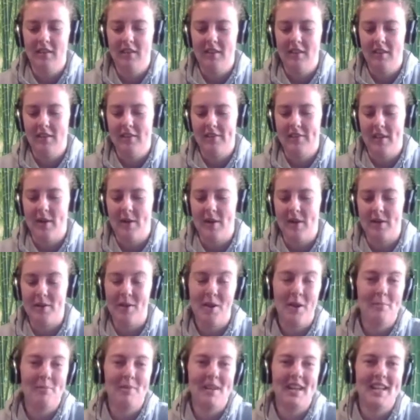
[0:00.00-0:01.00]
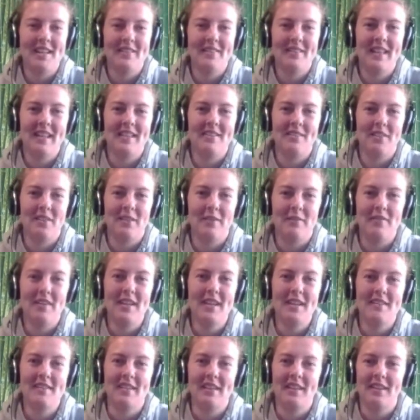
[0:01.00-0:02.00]
So I can't play these on the
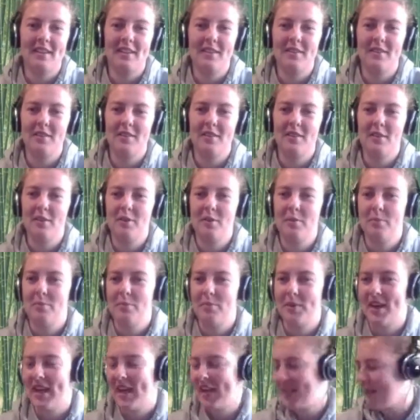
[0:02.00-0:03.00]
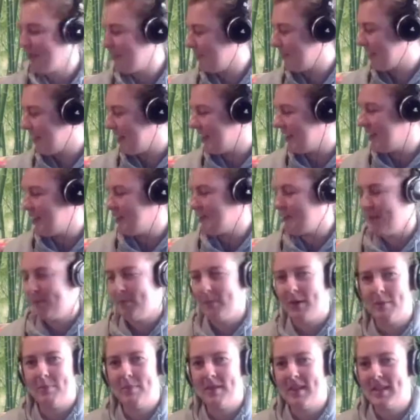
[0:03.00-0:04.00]
Vita, but I can play these on
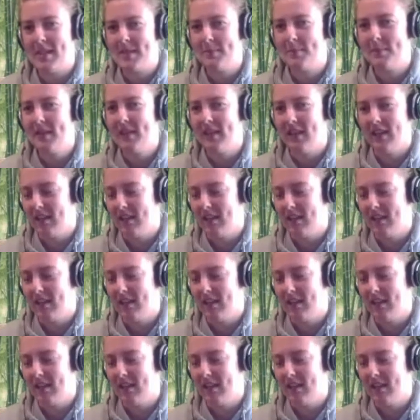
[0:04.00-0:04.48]
my PSP.